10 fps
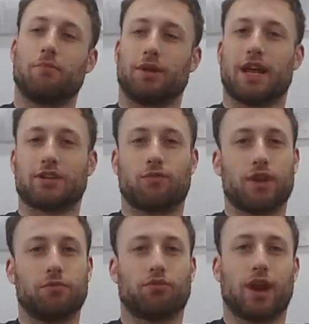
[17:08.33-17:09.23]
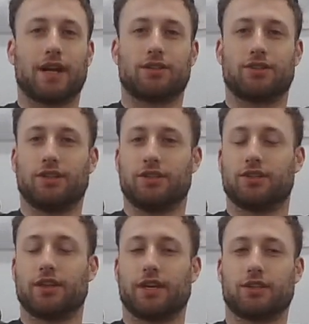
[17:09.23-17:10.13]
But that's why you practice these
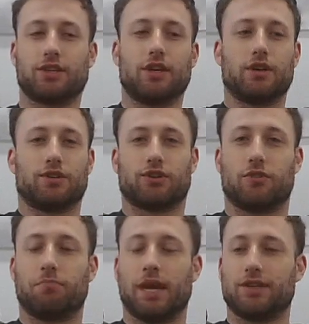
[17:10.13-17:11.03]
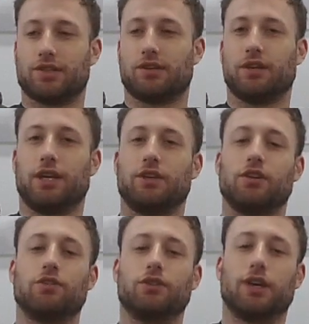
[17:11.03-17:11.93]
things. So basically, you
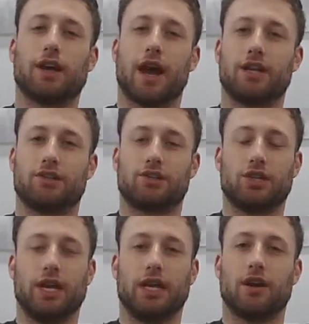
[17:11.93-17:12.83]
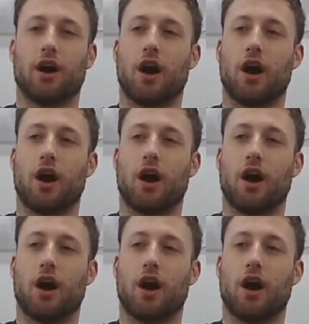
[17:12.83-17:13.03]
can kind of see.